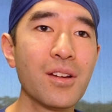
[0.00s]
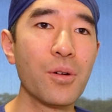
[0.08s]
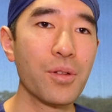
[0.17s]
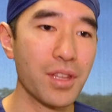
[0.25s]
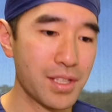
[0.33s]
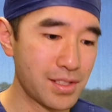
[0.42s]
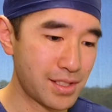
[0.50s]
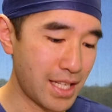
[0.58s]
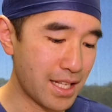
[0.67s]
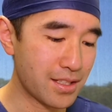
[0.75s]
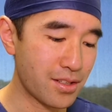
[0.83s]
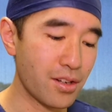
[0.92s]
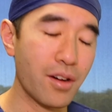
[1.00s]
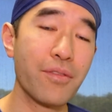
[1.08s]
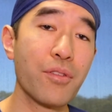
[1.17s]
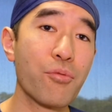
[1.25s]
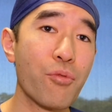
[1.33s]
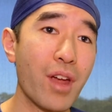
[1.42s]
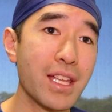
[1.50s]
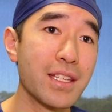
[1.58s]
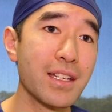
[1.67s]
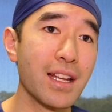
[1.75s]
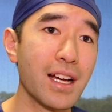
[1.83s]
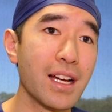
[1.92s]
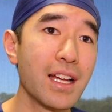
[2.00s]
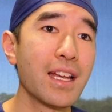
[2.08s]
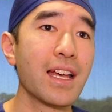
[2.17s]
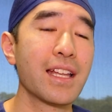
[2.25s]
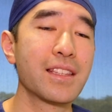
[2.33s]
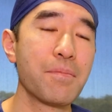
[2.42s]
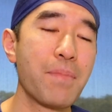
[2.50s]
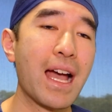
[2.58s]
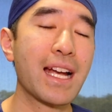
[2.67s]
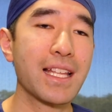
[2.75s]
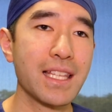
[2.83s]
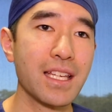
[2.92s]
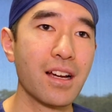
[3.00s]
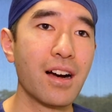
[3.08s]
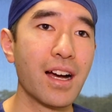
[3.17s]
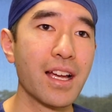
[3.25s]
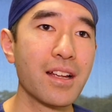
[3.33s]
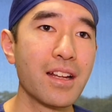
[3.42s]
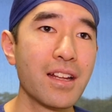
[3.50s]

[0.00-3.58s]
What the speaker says: or the center of the retina at the back of the eye.